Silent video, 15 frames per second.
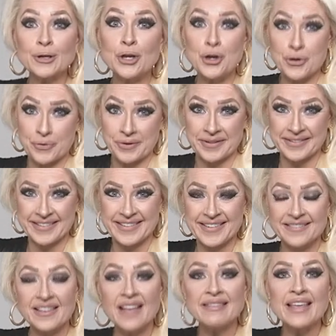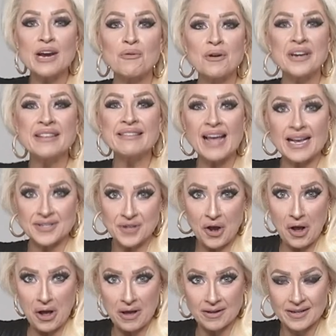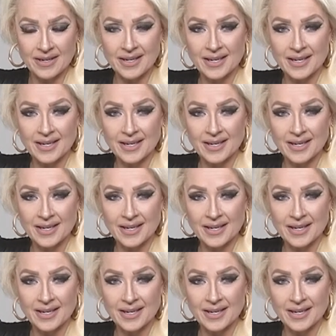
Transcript: you that they were in last call.